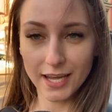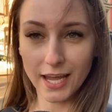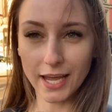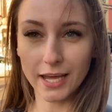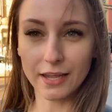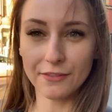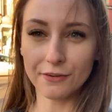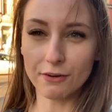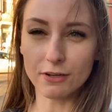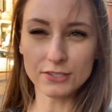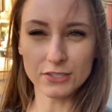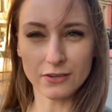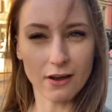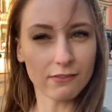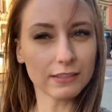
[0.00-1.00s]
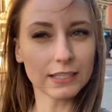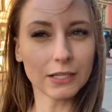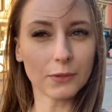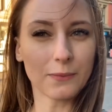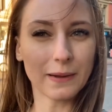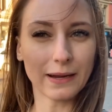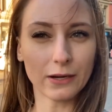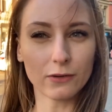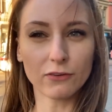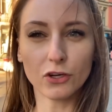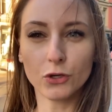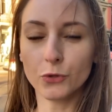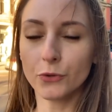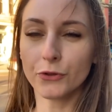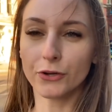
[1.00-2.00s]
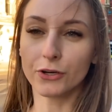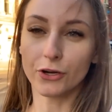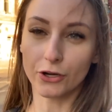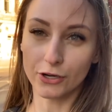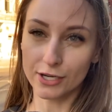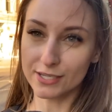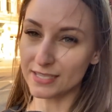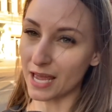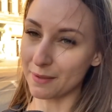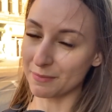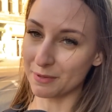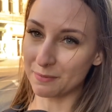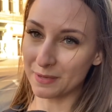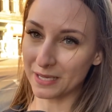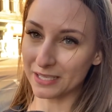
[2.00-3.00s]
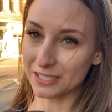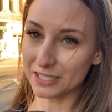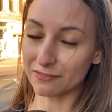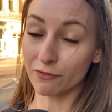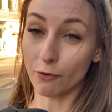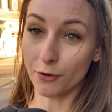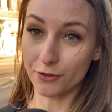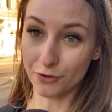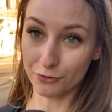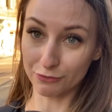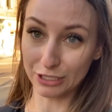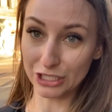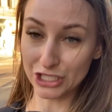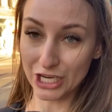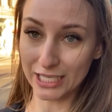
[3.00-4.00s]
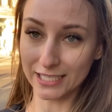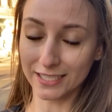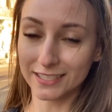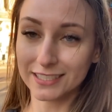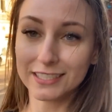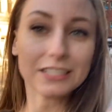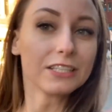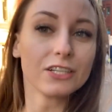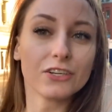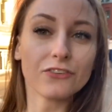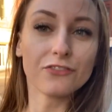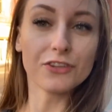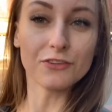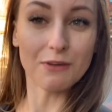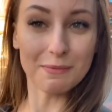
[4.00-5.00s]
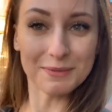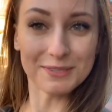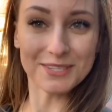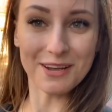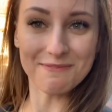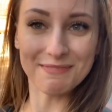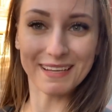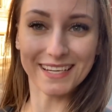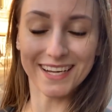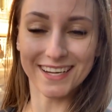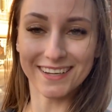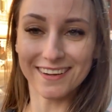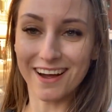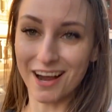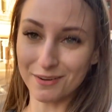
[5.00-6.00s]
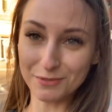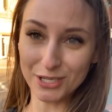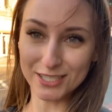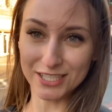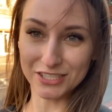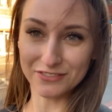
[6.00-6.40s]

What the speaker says: and they're also not really aware of who their current MEP is for their region. For the Rebel.media, I'm Jessica